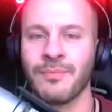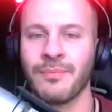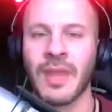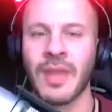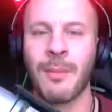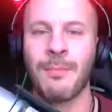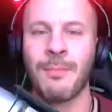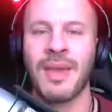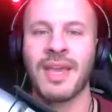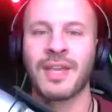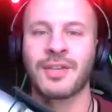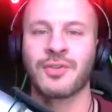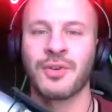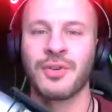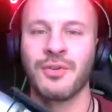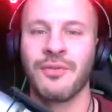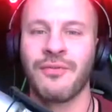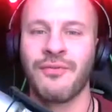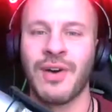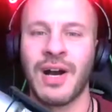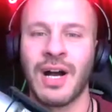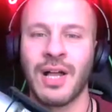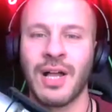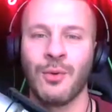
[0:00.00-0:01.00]
And make sure you
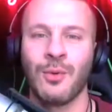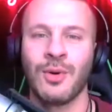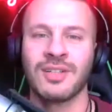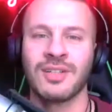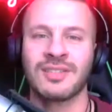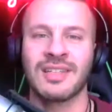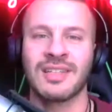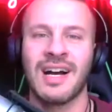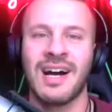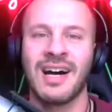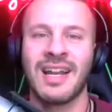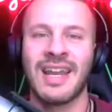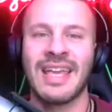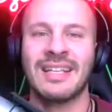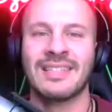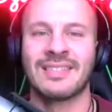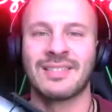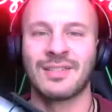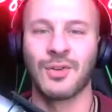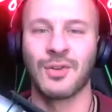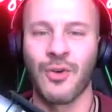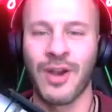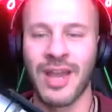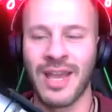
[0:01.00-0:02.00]
follow us on
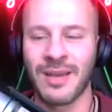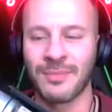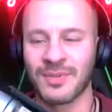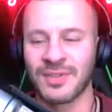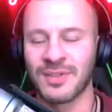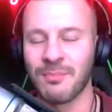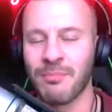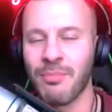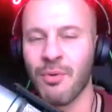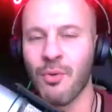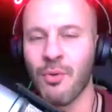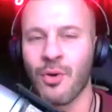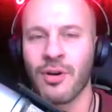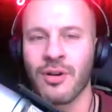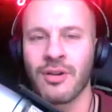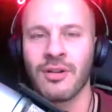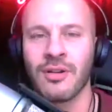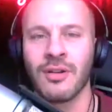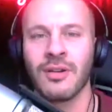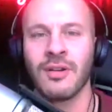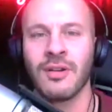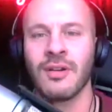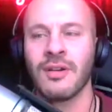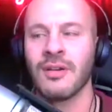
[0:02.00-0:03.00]
Instagram,
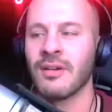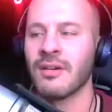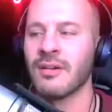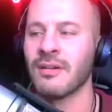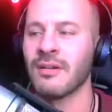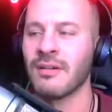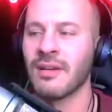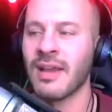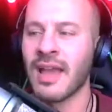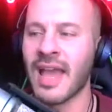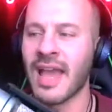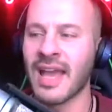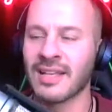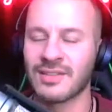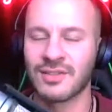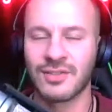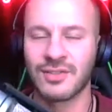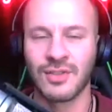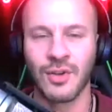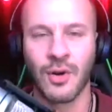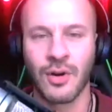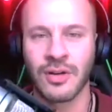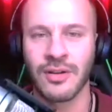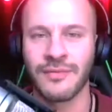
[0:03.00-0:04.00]
support at
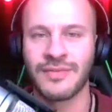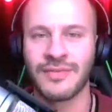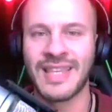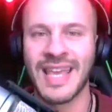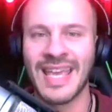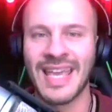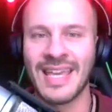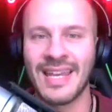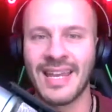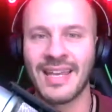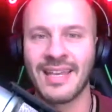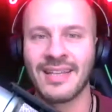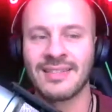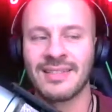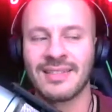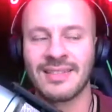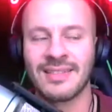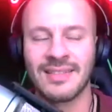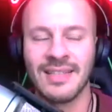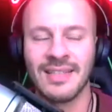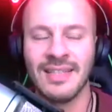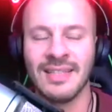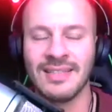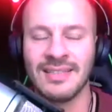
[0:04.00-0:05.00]
czar of dating,
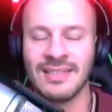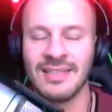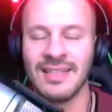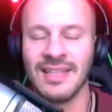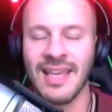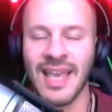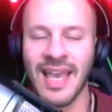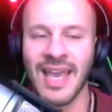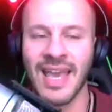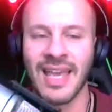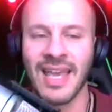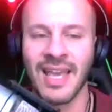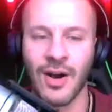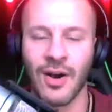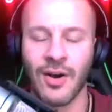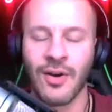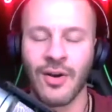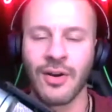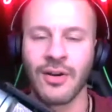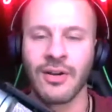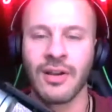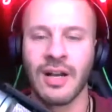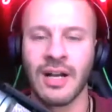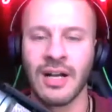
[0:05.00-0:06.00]
C Z A
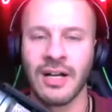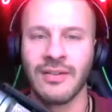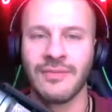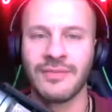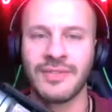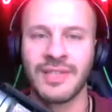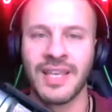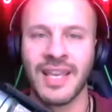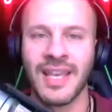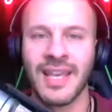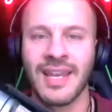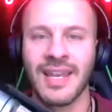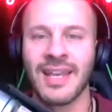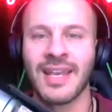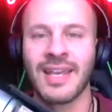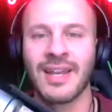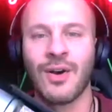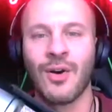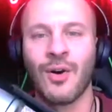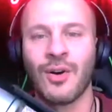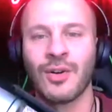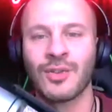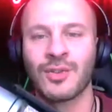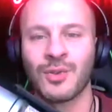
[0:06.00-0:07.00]
R of dating, and
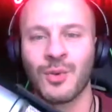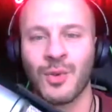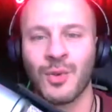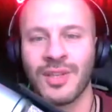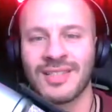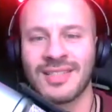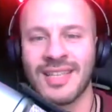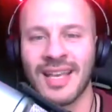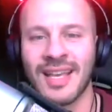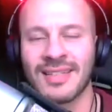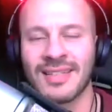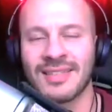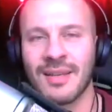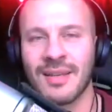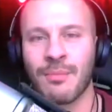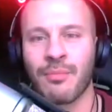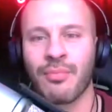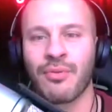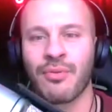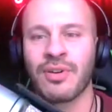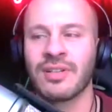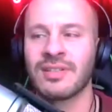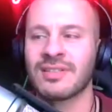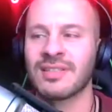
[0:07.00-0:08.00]
also the texting
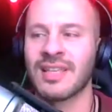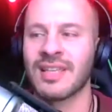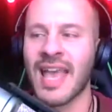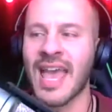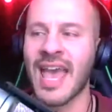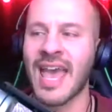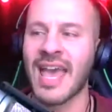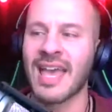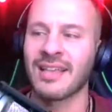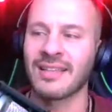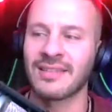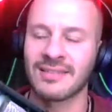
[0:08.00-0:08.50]
prince at